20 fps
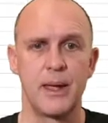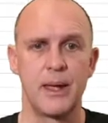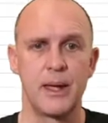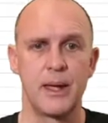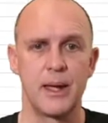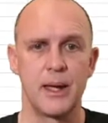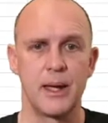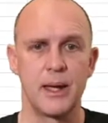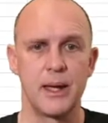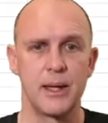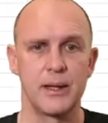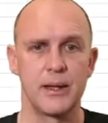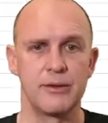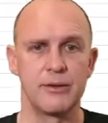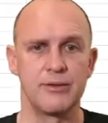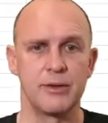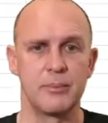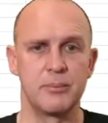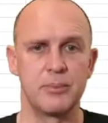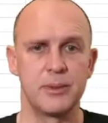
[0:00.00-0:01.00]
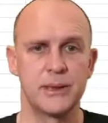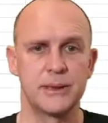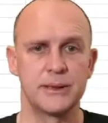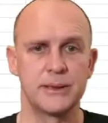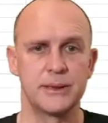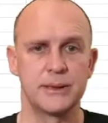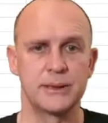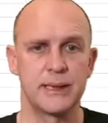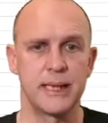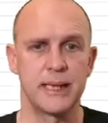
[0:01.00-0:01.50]
and if I press
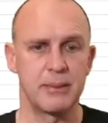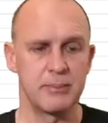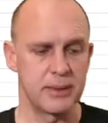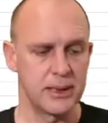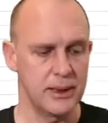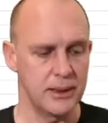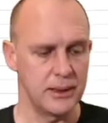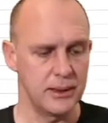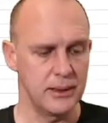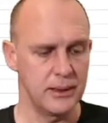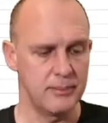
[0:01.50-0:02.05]
the tab key,